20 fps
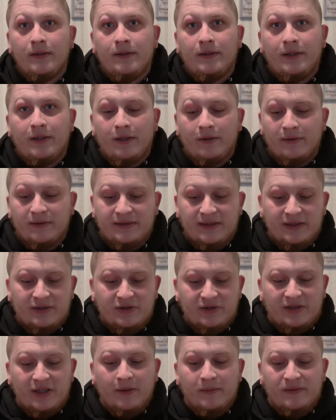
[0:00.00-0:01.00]
It
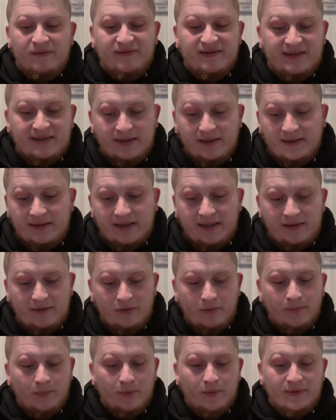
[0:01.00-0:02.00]
just helps facilitate
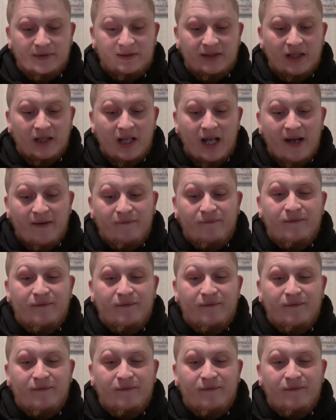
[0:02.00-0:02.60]
your boards a lot